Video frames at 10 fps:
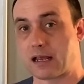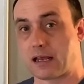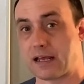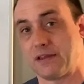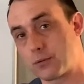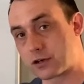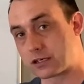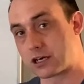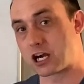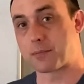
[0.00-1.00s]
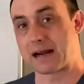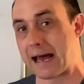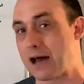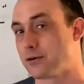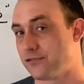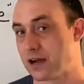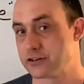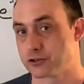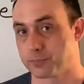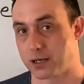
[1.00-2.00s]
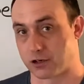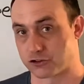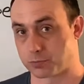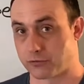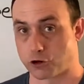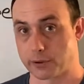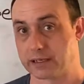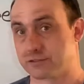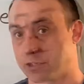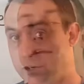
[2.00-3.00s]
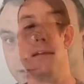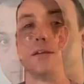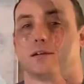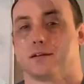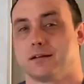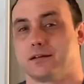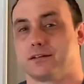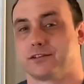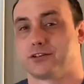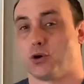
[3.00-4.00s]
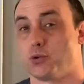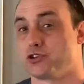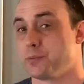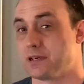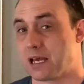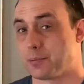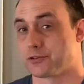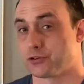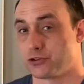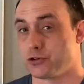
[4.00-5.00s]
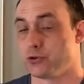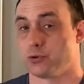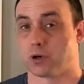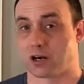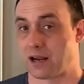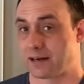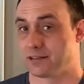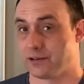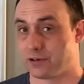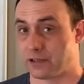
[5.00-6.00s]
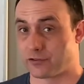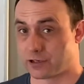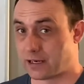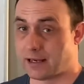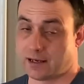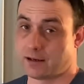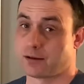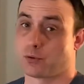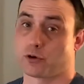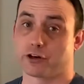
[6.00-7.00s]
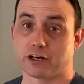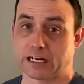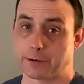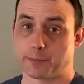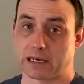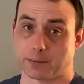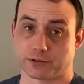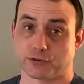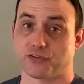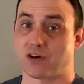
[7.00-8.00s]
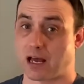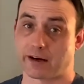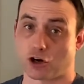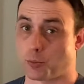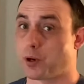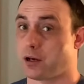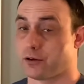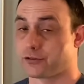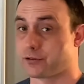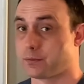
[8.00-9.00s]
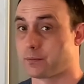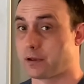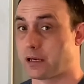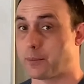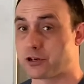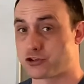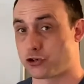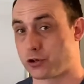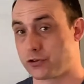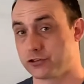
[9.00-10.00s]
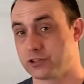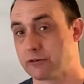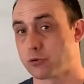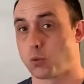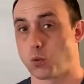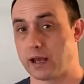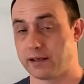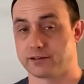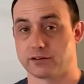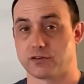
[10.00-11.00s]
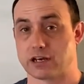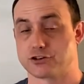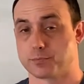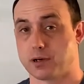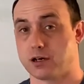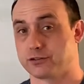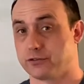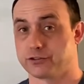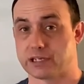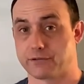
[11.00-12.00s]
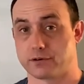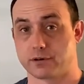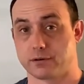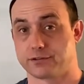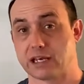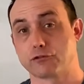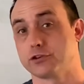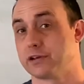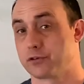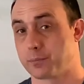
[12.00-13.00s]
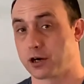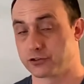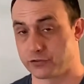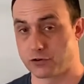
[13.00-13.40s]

And then we're going to talk about how to find your pulse before we get started. So to be able to do our activity for today, we're going to need to be able to find our pulse. And I'm going to show you there's several ways to find your pulse, and there's several different parts of your